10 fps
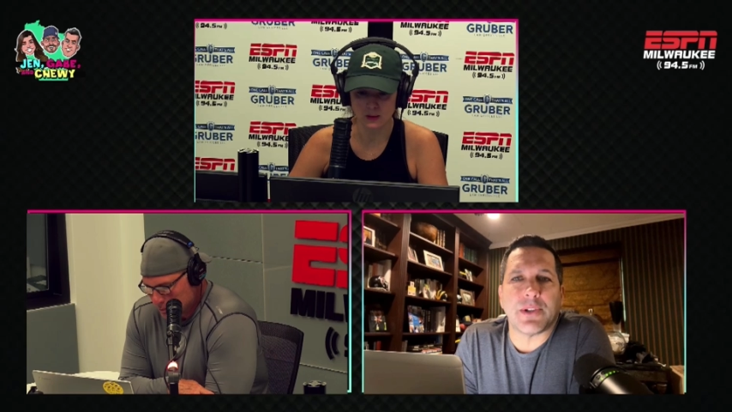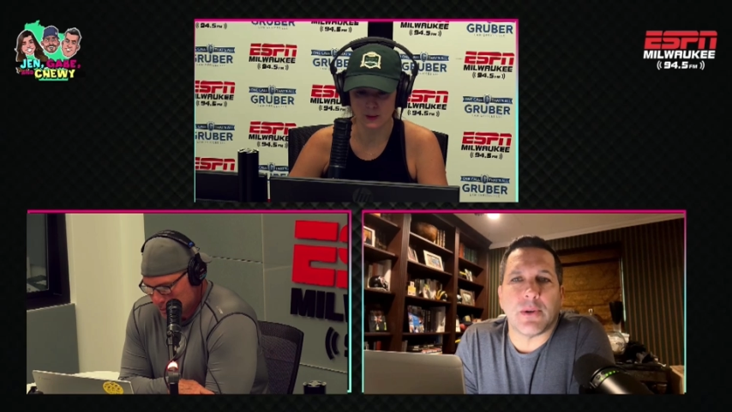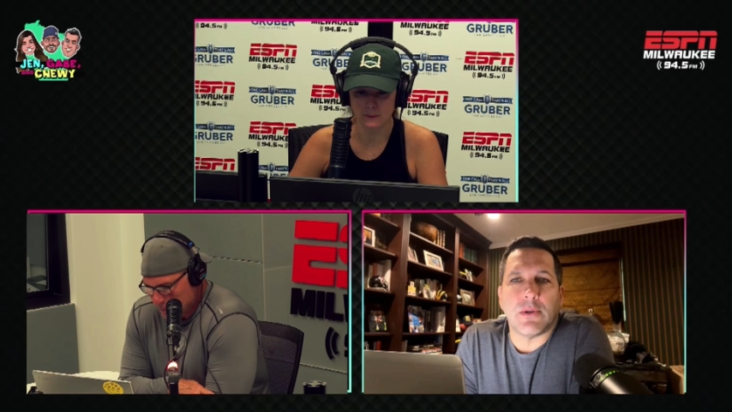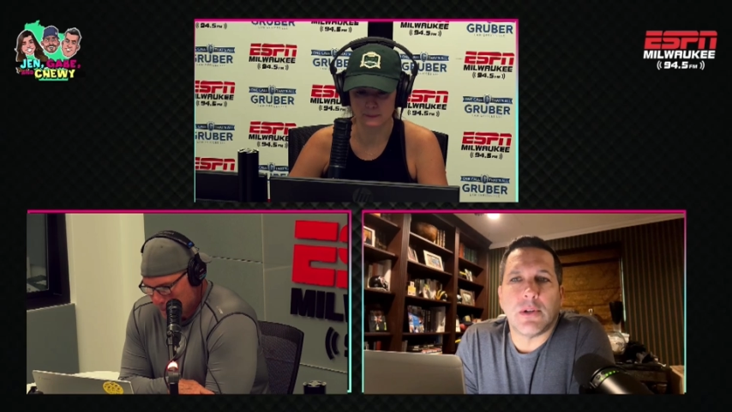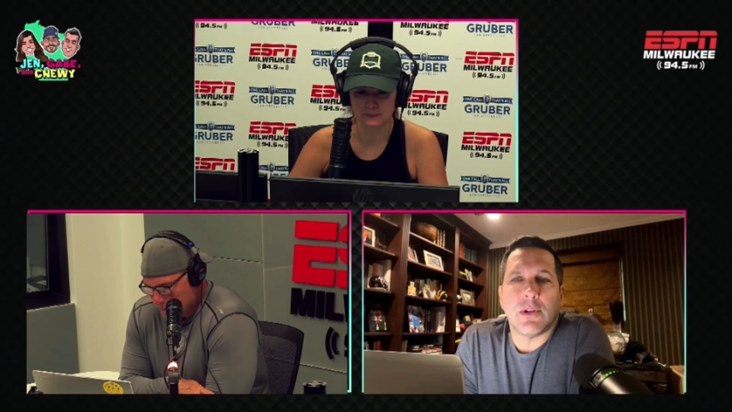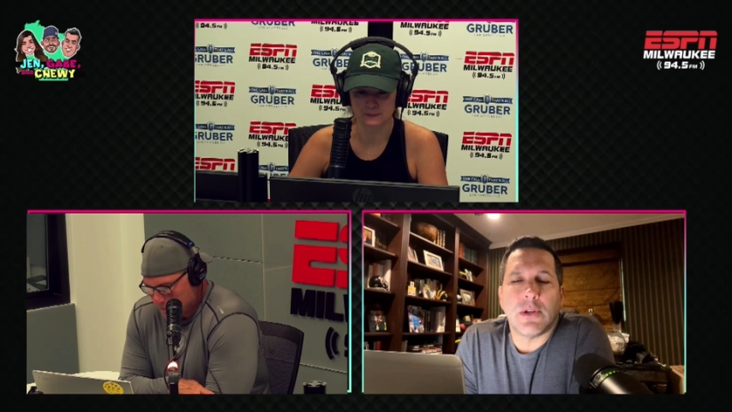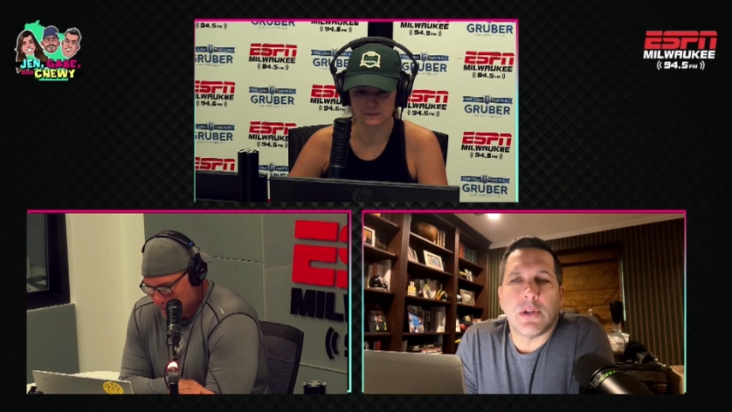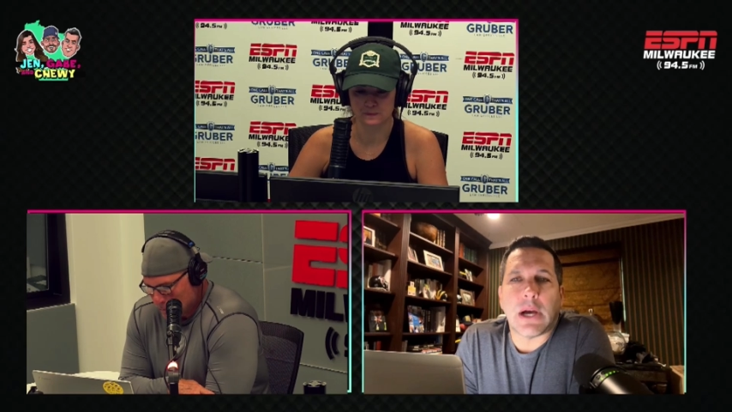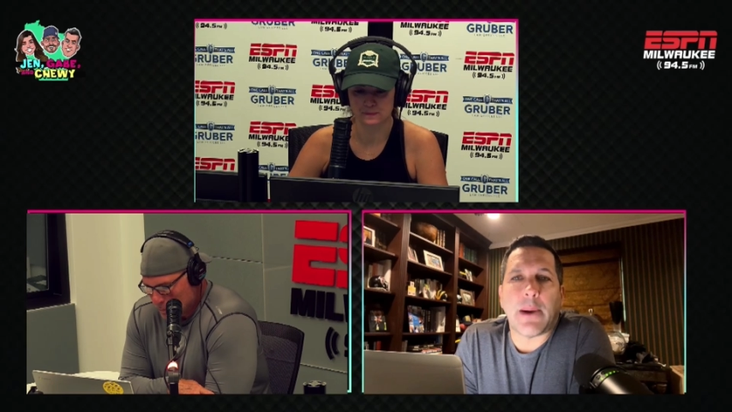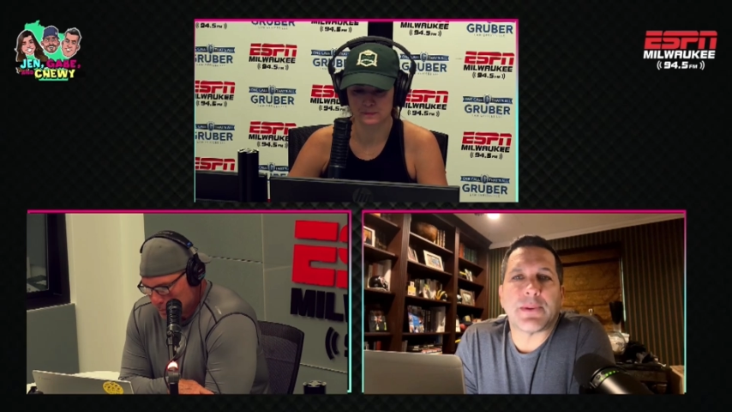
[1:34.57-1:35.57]
Speaker 1: what I would do
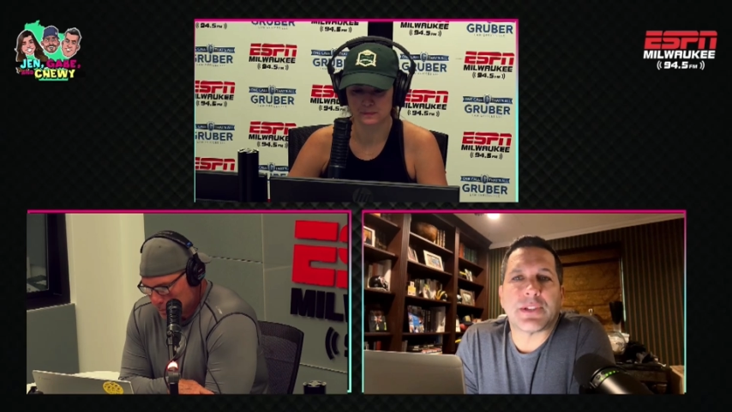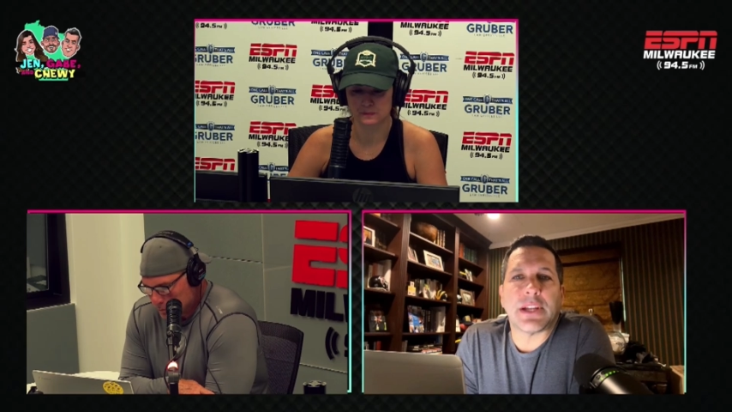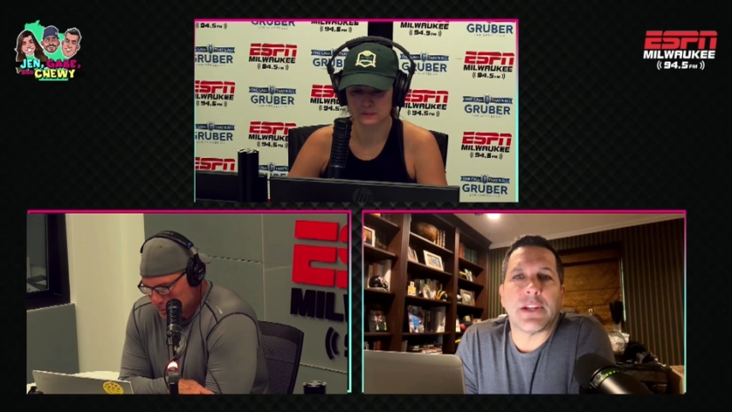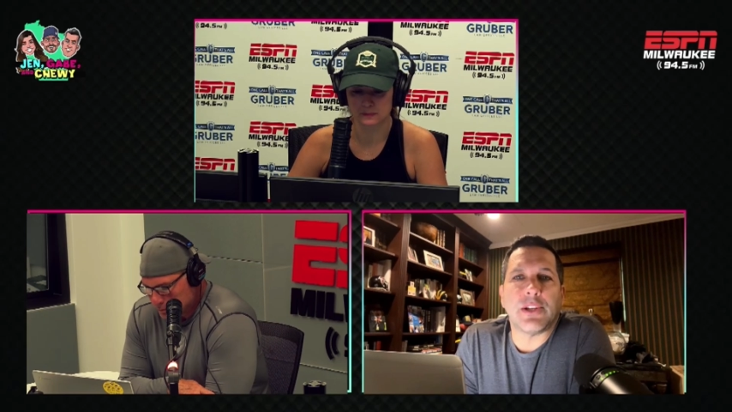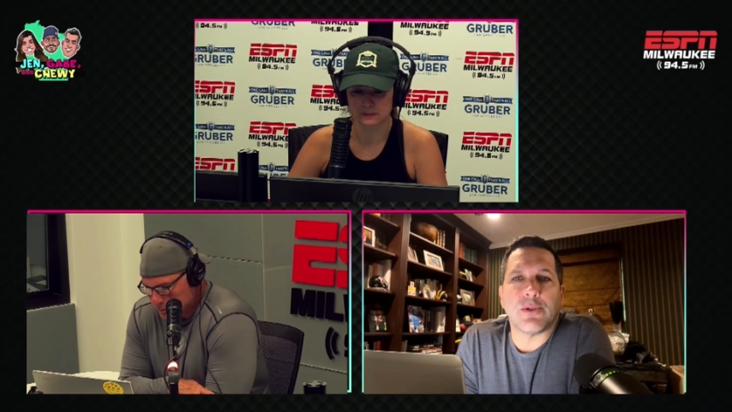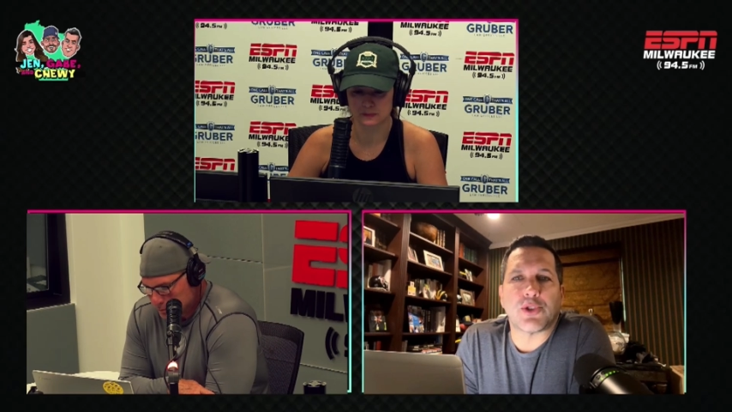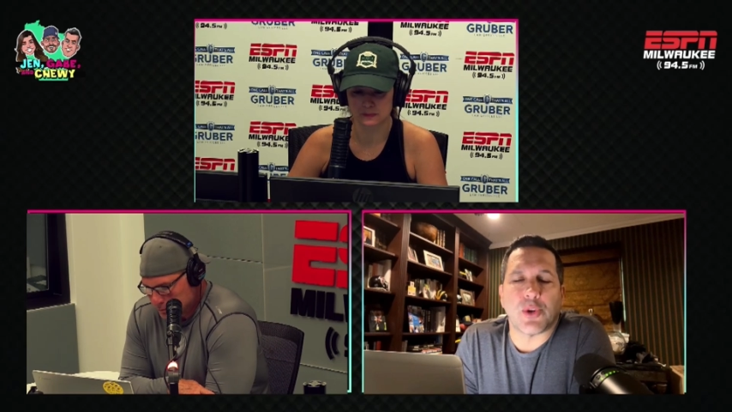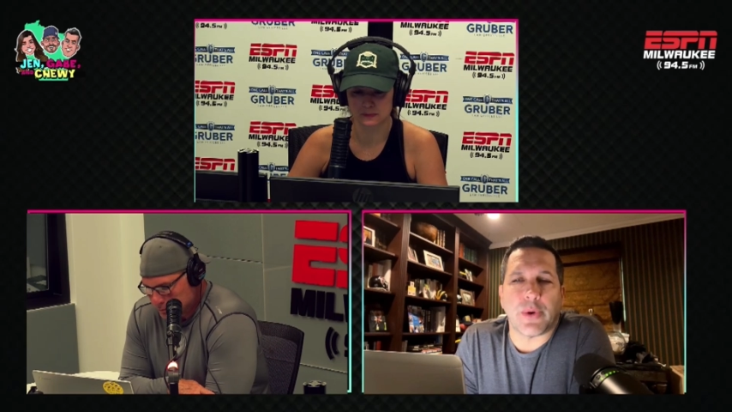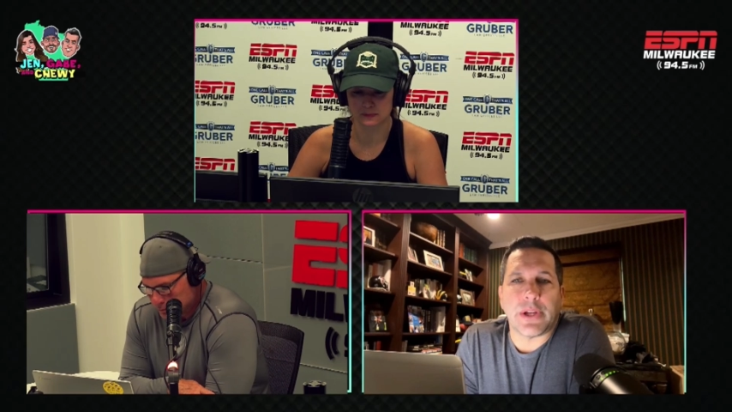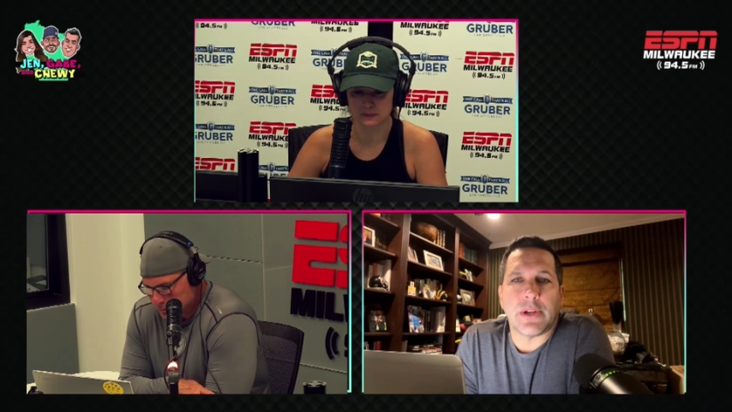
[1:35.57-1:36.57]
I would say to
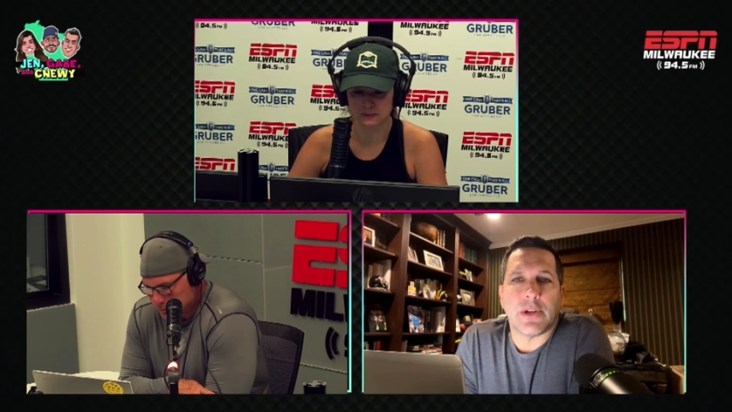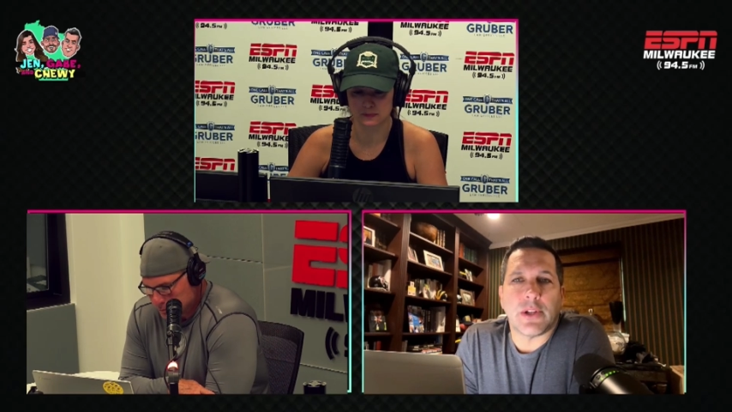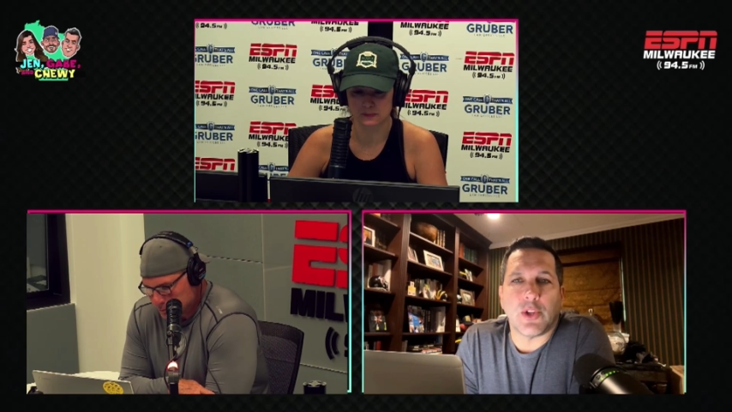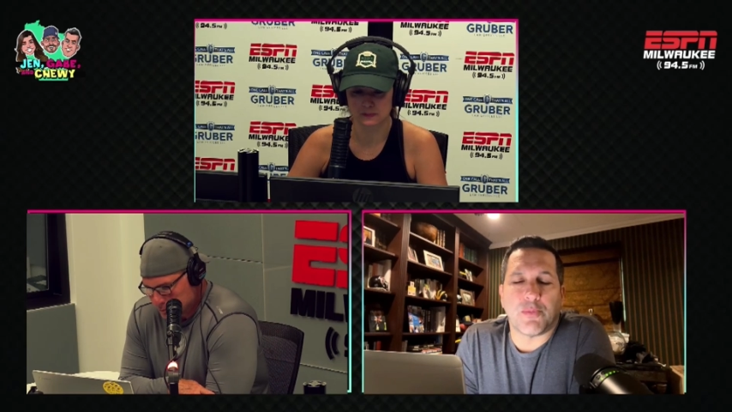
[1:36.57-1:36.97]
you, Chewy,